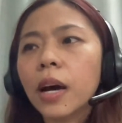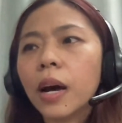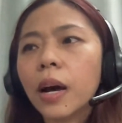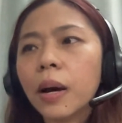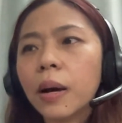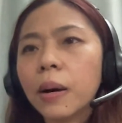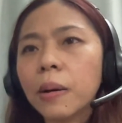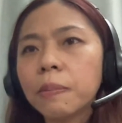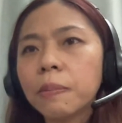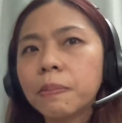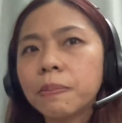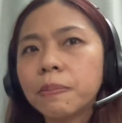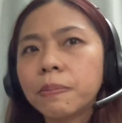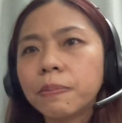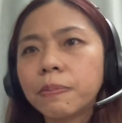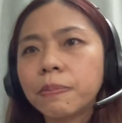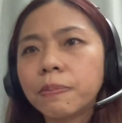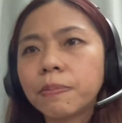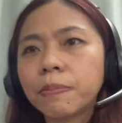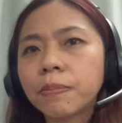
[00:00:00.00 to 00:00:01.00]

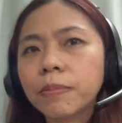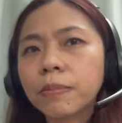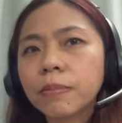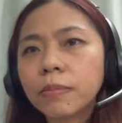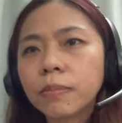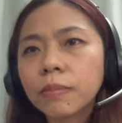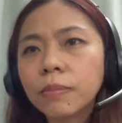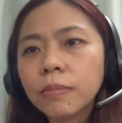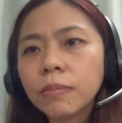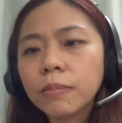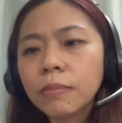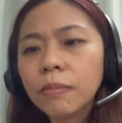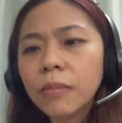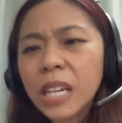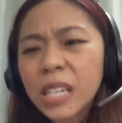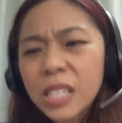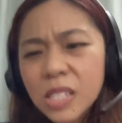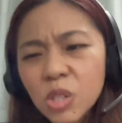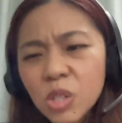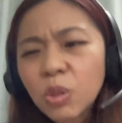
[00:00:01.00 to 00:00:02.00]

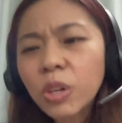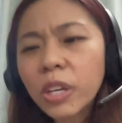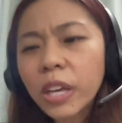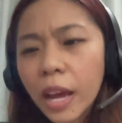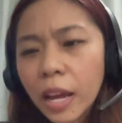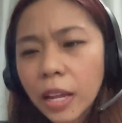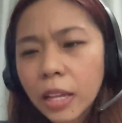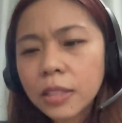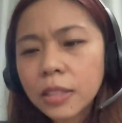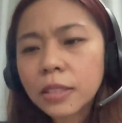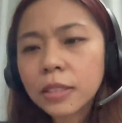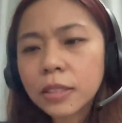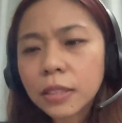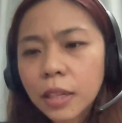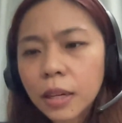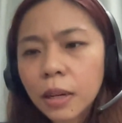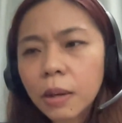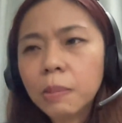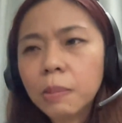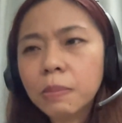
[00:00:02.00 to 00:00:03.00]

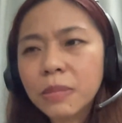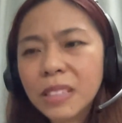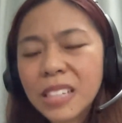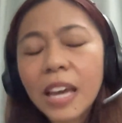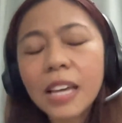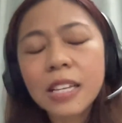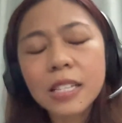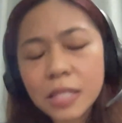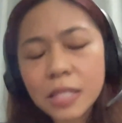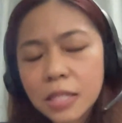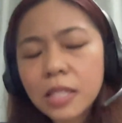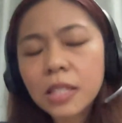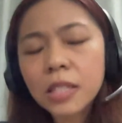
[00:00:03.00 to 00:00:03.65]
Yes.